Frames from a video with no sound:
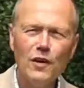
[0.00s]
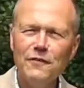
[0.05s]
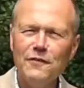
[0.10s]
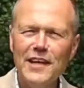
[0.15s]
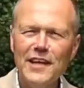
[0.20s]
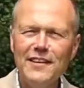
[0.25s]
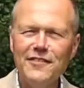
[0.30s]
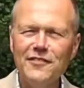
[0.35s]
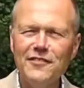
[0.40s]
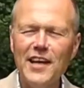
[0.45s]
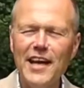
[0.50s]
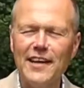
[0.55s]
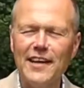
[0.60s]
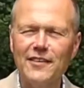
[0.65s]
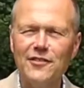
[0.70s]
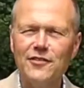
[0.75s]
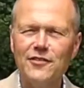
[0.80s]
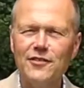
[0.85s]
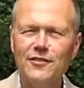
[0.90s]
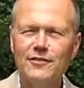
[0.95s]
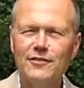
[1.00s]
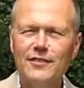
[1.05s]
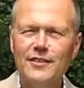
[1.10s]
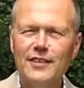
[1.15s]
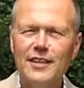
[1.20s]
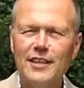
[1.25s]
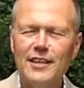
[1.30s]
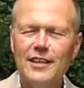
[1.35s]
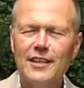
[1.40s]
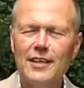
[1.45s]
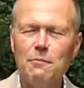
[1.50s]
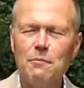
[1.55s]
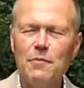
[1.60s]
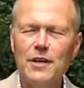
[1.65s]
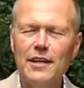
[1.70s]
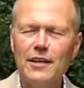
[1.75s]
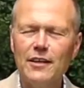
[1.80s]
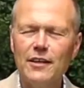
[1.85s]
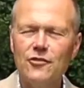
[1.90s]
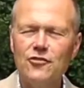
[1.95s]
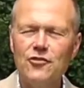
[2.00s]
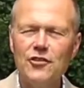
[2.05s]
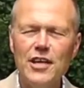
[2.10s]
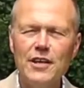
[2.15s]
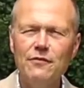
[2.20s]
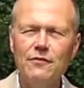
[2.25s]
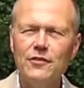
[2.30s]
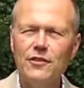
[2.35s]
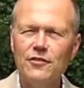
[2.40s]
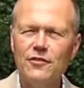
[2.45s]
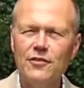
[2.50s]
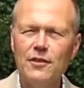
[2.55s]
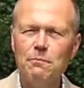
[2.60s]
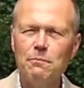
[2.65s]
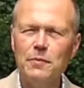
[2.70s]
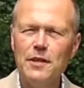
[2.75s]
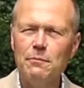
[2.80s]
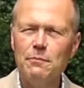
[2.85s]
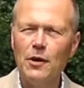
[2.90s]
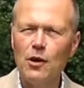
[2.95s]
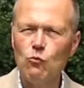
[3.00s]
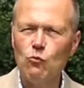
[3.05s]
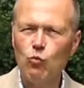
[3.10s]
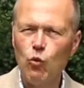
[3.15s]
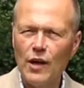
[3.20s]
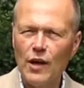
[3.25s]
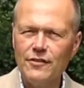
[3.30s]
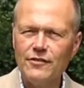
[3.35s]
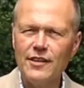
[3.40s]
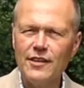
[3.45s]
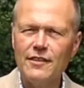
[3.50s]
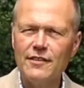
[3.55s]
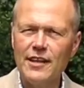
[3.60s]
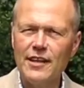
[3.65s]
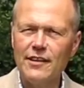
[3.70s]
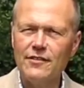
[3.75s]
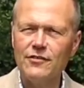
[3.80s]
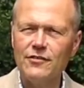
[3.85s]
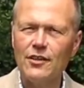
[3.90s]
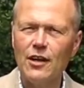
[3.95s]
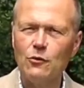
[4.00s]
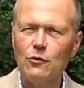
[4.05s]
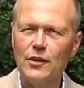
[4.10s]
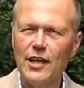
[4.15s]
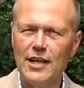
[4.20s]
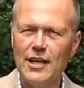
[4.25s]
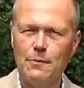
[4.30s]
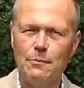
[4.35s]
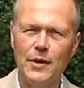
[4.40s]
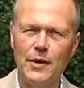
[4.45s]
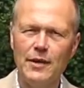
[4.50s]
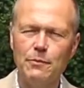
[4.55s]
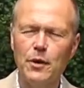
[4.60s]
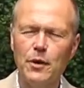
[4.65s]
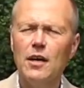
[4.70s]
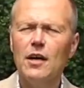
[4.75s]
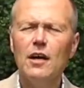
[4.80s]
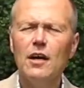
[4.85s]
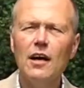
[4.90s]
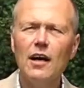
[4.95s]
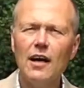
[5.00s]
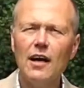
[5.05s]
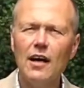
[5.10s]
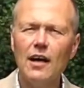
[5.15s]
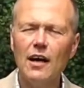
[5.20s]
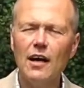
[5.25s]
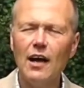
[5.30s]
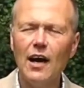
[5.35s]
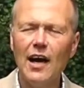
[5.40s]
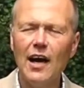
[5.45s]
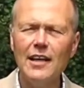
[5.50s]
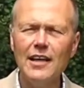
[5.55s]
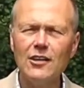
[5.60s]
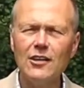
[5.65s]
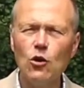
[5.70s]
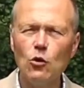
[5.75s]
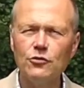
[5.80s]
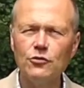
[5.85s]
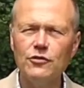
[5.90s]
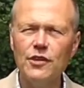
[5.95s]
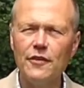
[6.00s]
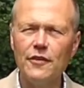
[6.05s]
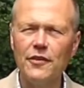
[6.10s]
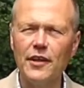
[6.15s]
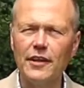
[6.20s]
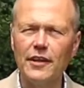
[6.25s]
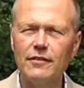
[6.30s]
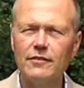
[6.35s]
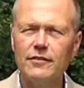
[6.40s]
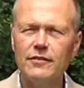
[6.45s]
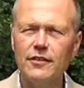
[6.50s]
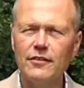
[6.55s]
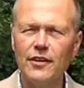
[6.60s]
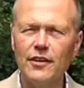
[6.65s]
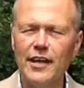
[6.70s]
of these things can be achieved simply by writing things down in a paper. And it costs nothing, does